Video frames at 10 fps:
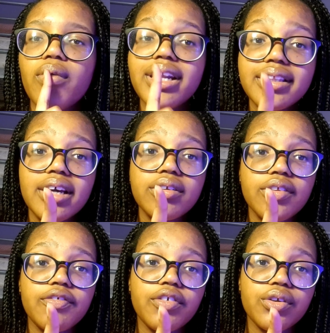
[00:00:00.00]
Running down on the
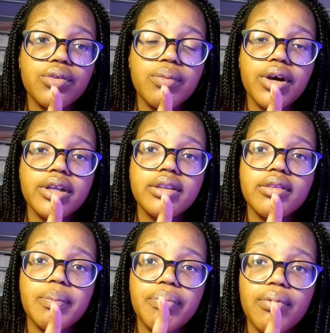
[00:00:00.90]
first one,
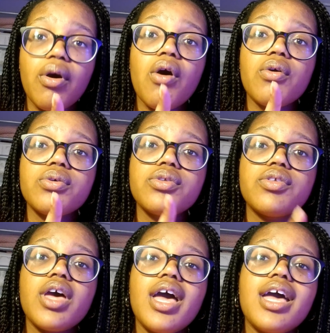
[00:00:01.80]
the pros,
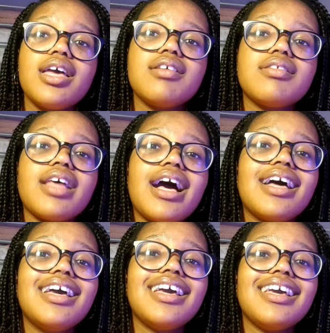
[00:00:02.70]
is that
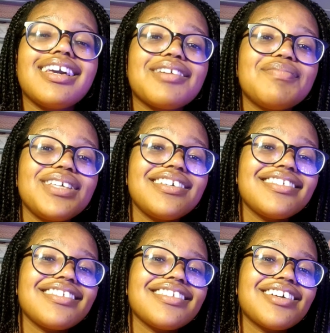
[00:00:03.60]
it can be used
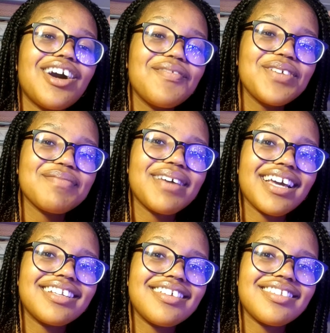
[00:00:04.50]
as a coping
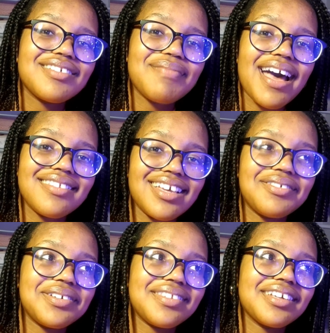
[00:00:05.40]
mechanism, as I
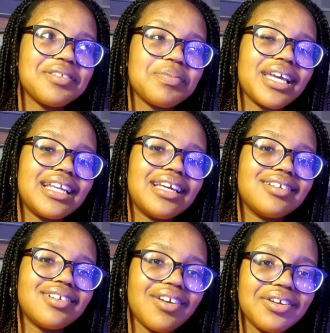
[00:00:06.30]
was
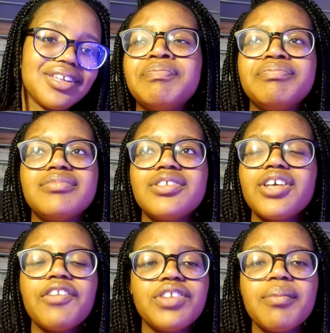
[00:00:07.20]
explaining earlier.
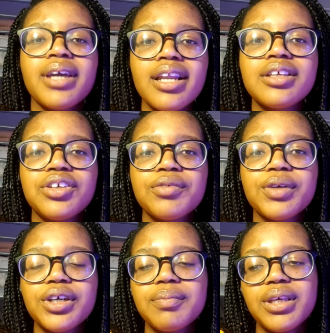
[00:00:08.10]
Self-deprecating humor
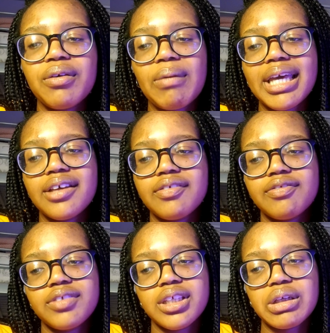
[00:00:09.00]
could be a way of,
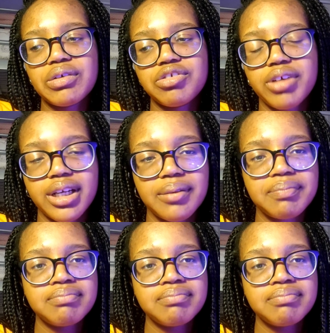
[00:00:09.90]
trying to